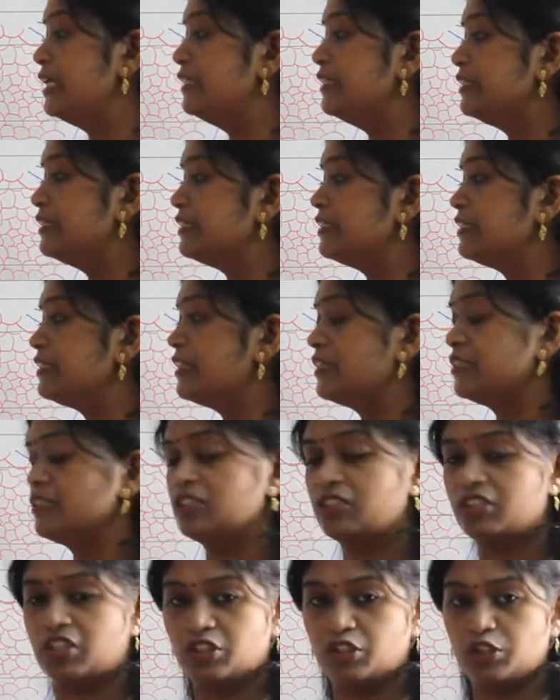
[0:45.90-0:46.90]
This is the
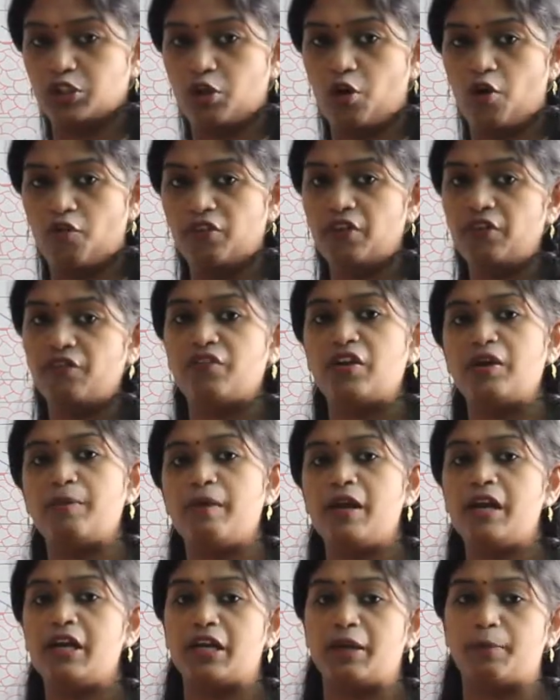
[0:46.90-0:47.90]
structure of the
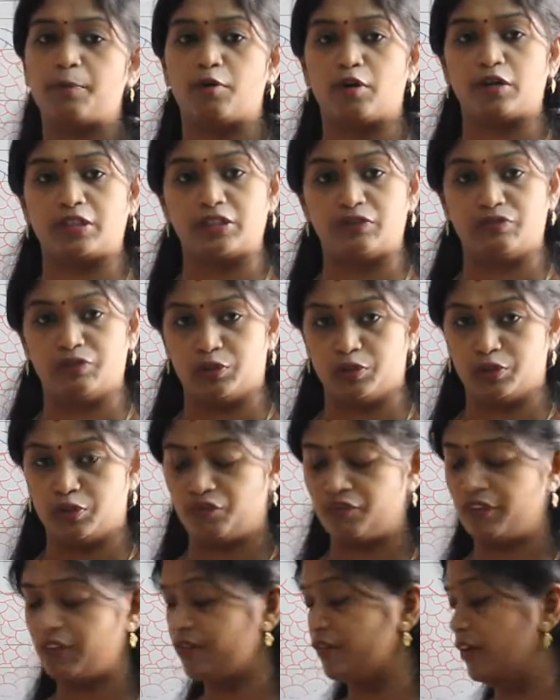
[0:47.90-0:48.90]
female reproductive unit
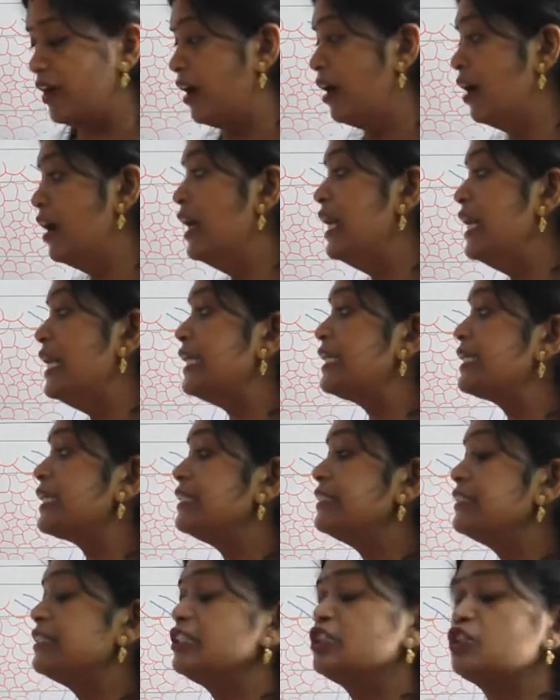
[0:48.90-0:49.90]
of the flower. It
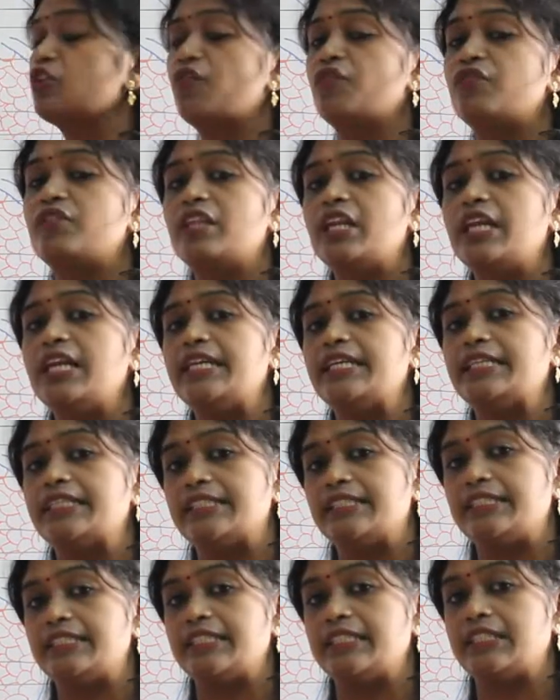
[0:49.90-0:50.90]
consists of three
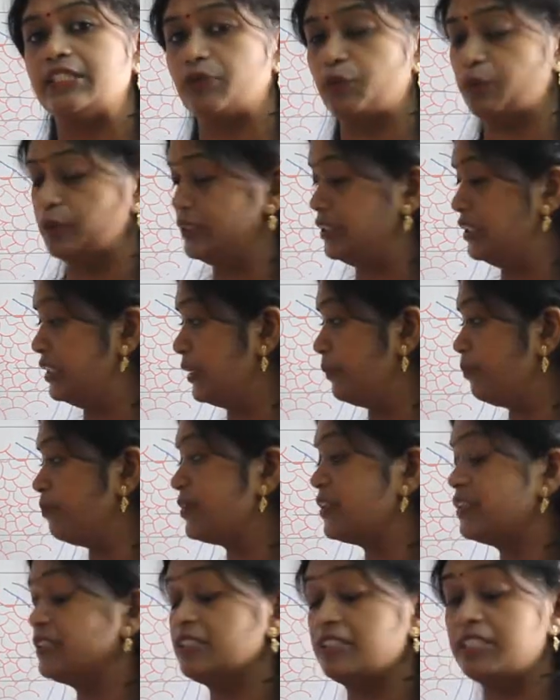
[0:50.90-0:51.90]
distinct regions:
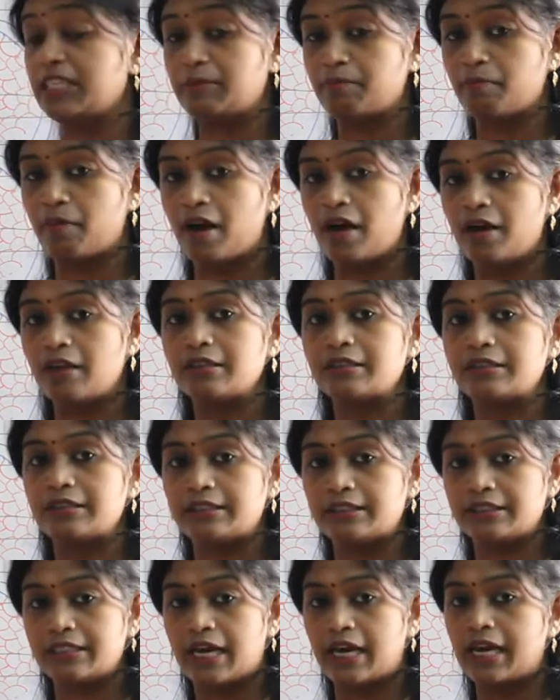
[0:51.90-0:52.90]
stigma,
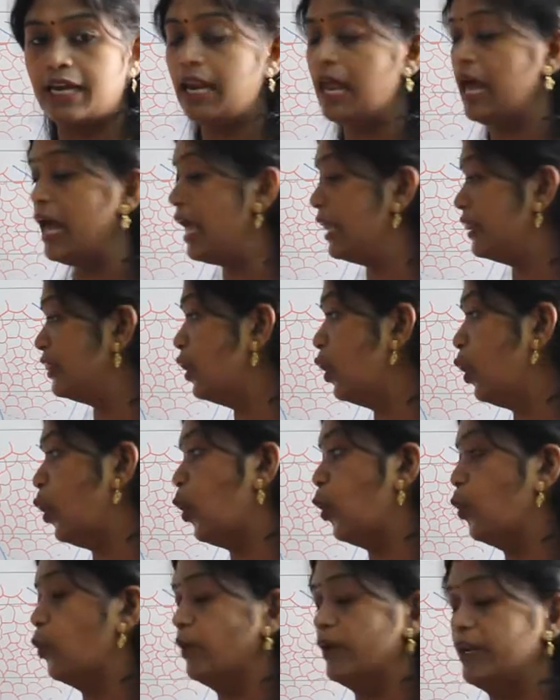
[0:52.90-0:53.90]
style and the
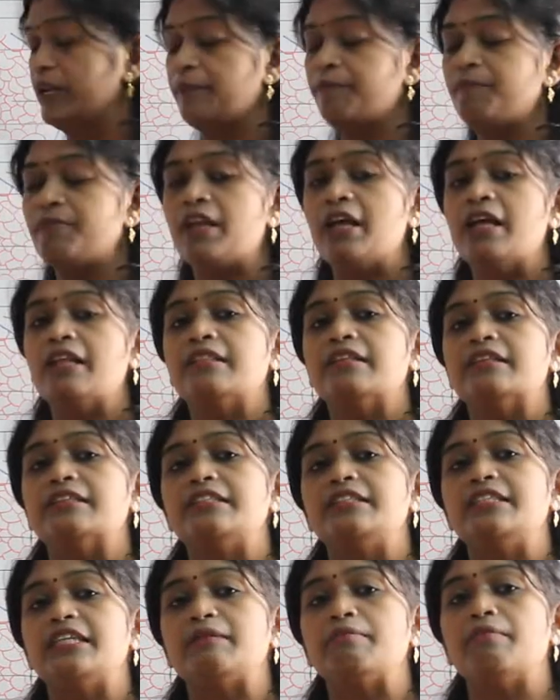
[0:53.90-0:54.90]
ovary. The
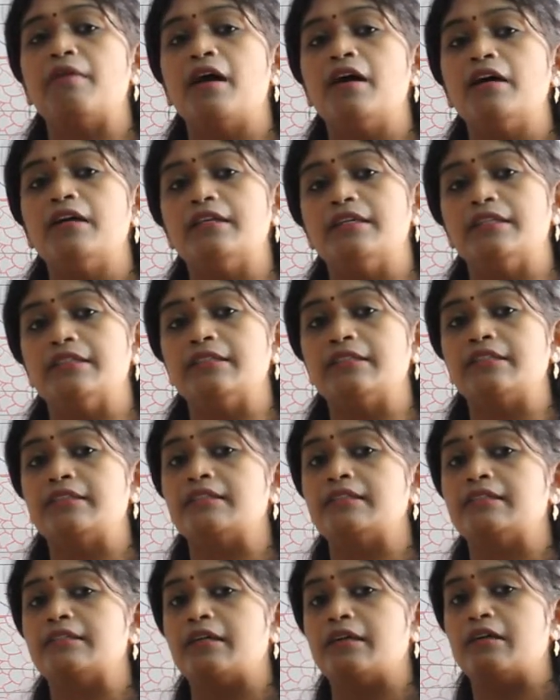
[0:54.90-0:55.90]
stigma is
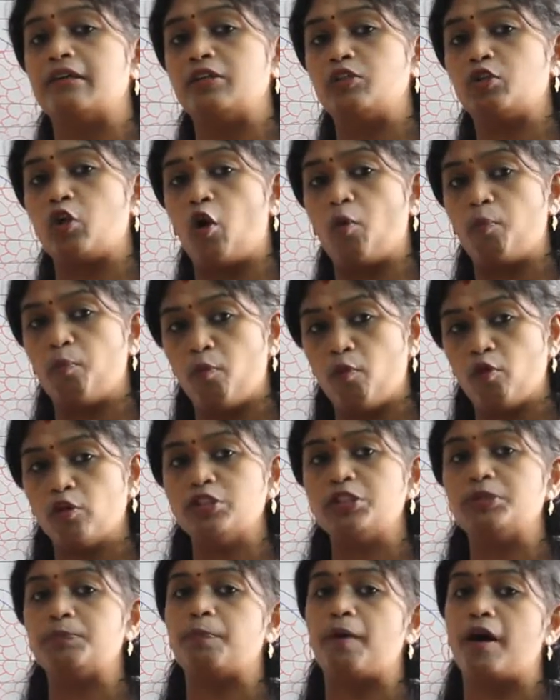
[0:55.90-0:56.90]
the
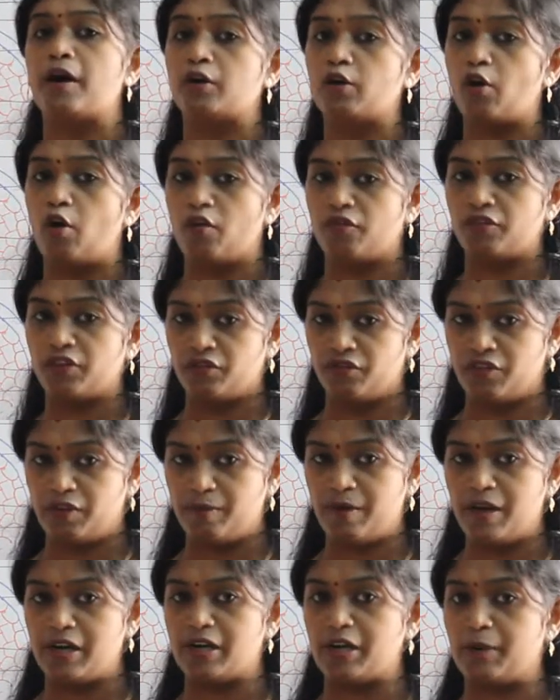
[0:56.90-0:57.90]
topmost part of the
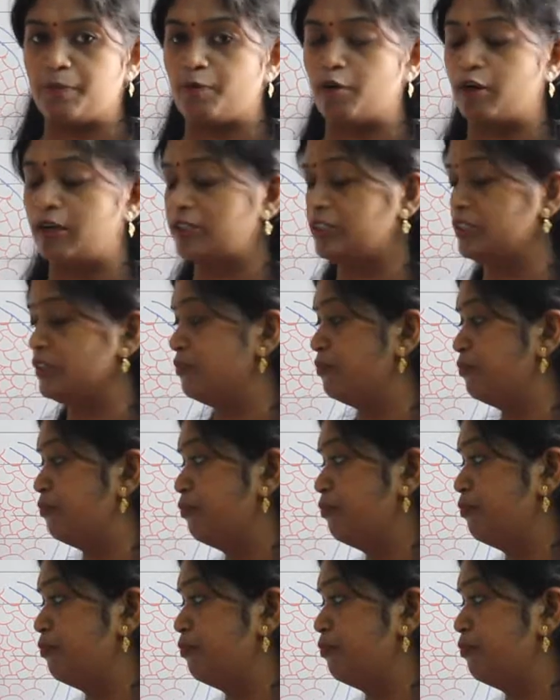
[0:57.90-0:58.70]
female reproductive